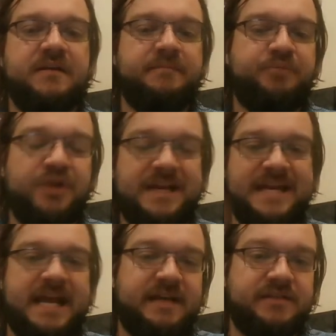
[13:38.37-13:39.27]
put
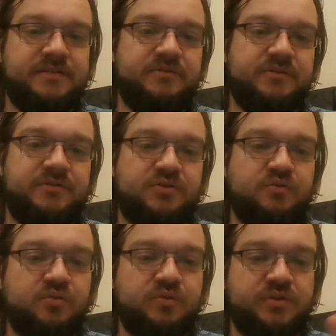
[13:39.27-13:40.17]
next to their
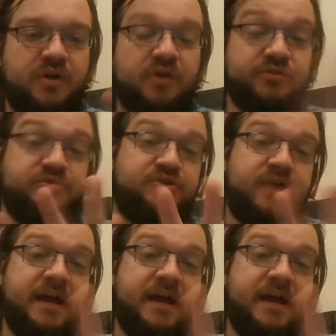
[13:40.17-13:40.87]
school to also try